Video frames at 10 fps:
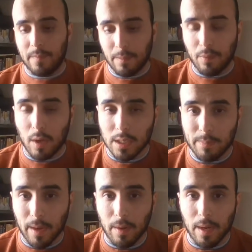
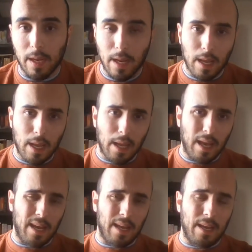prosperity,
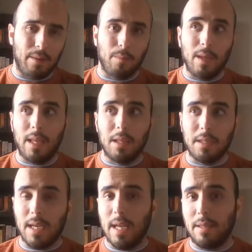really
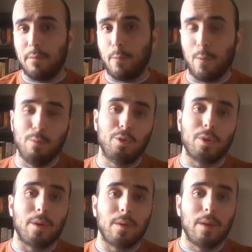looking at the
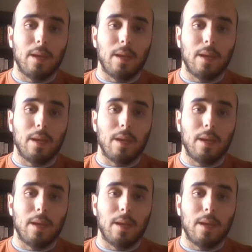future,